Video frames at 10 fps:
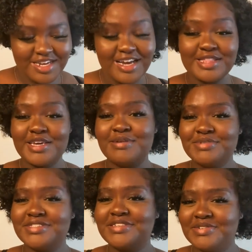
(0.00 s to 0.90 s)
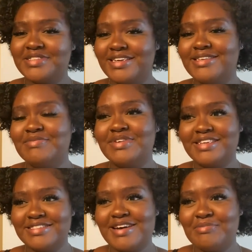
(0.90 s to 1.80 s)
I think I'm just irritated
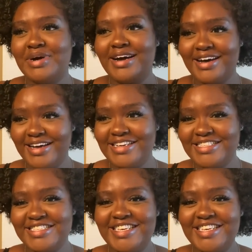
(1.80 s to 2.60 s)
because I'm hot.